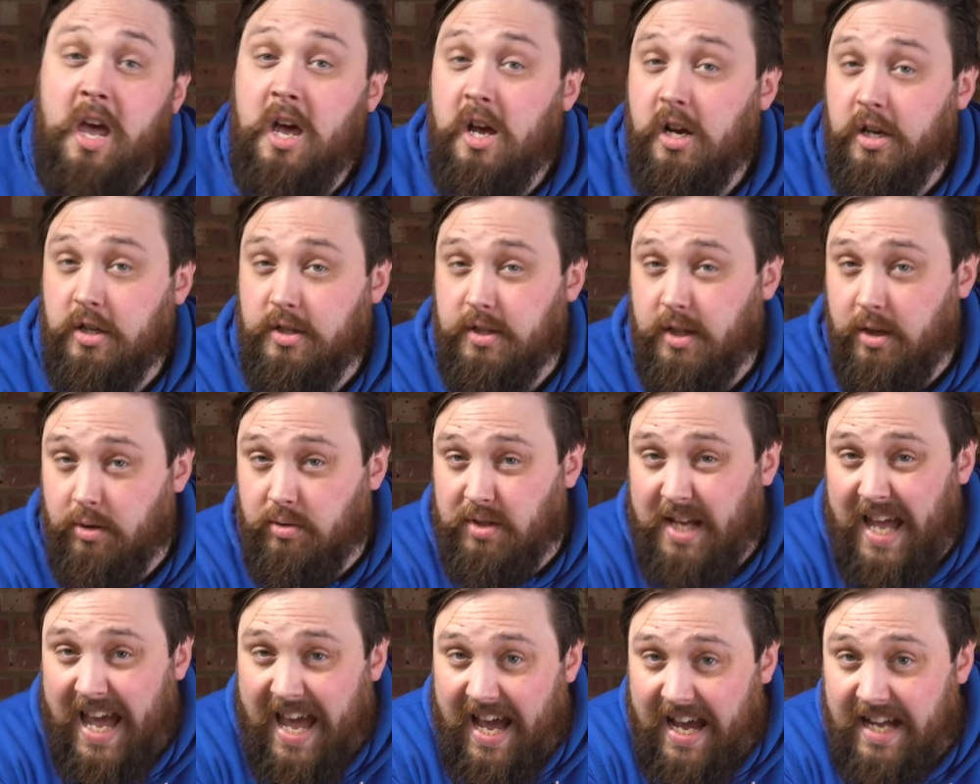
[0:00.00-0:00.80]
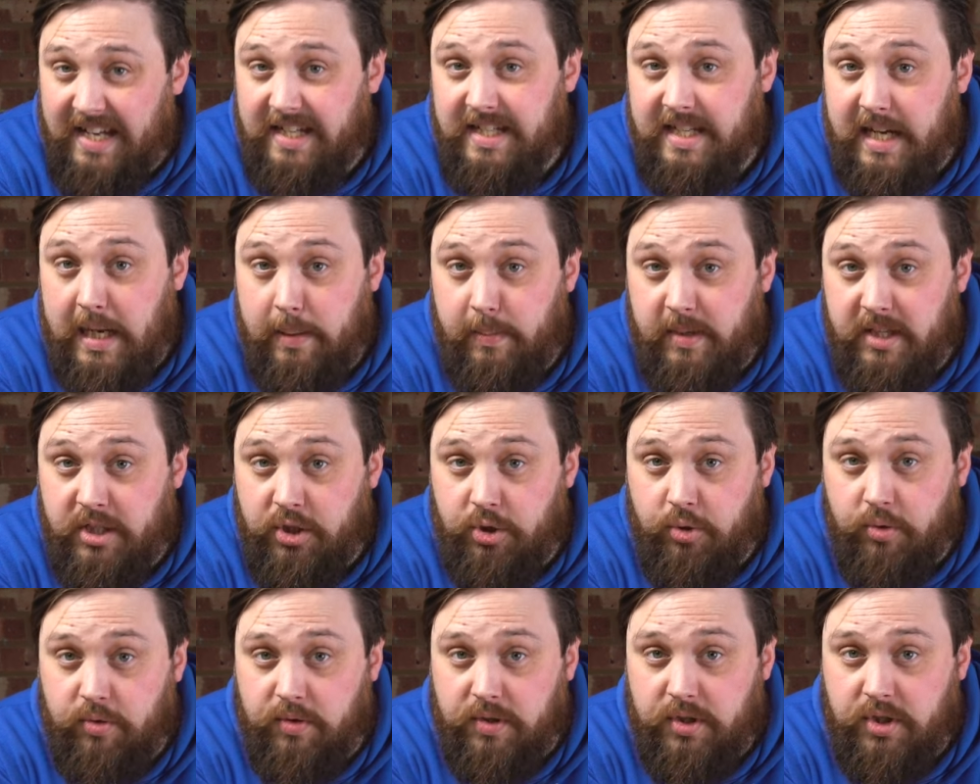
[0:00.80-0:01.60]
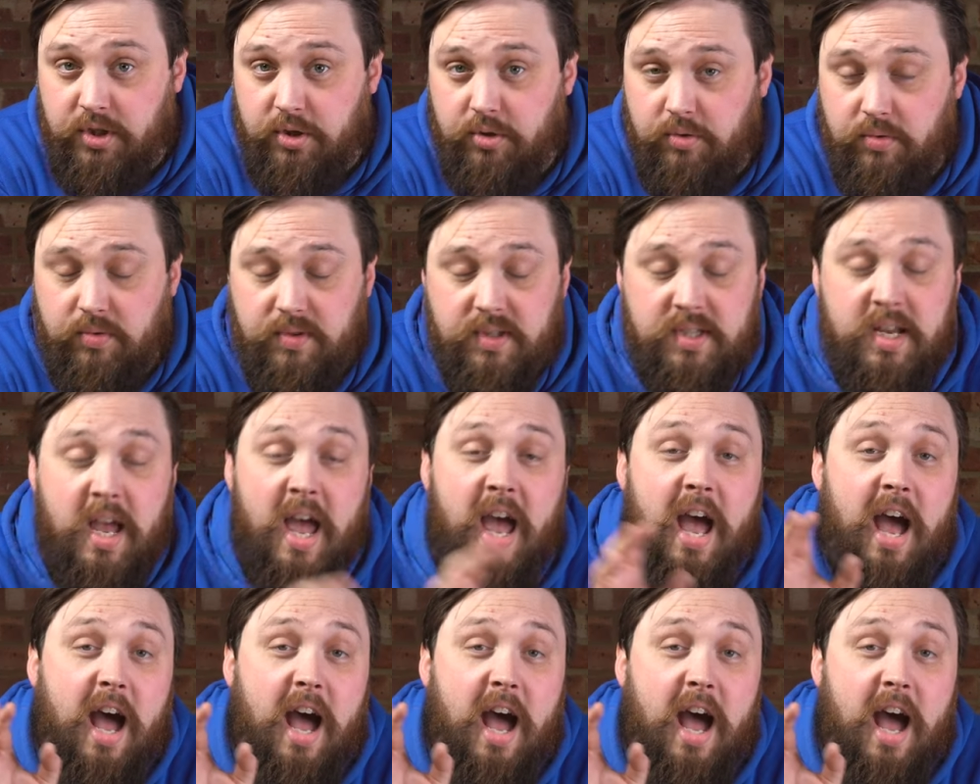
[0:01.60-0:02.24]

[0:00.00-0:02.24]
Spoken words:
because those can damage your suits.